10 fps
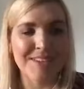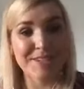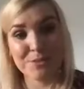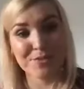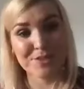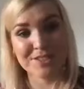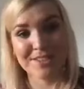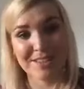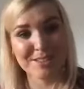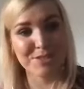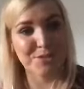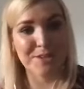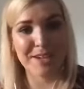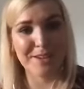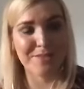It's really wonderful to hear that
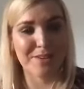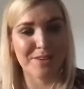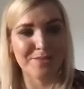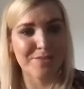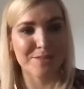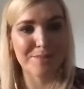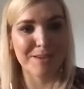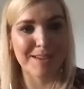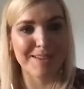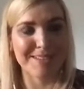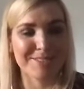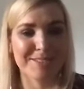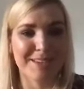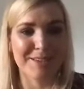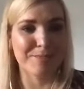story, how you've gone from, uh, as you
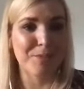say,